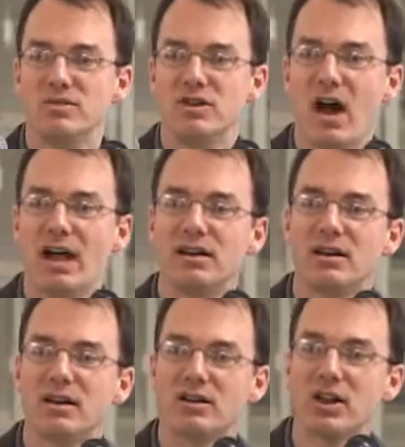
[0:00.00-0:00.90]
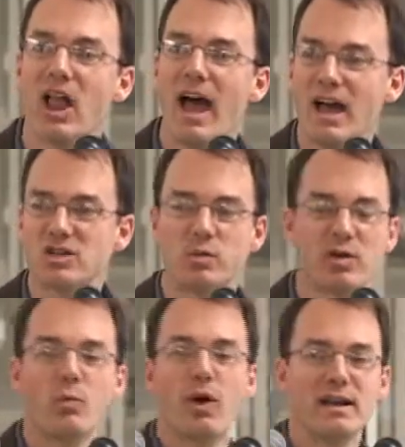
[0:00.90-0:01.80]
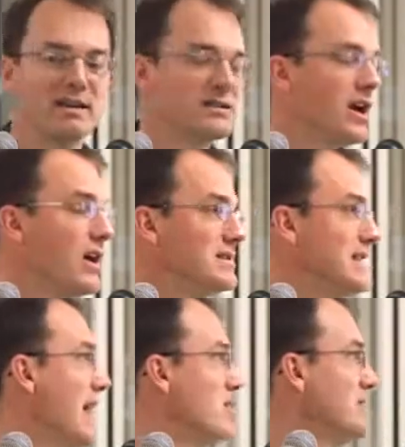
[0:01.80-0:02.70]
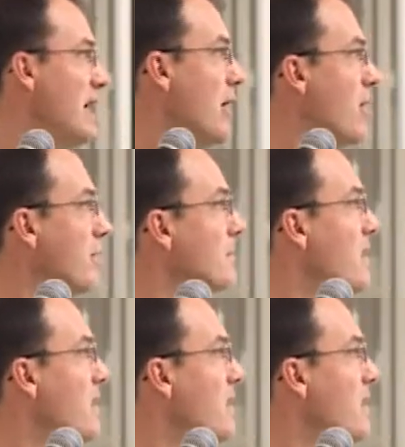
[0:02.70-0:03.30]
not clash with what is downtown.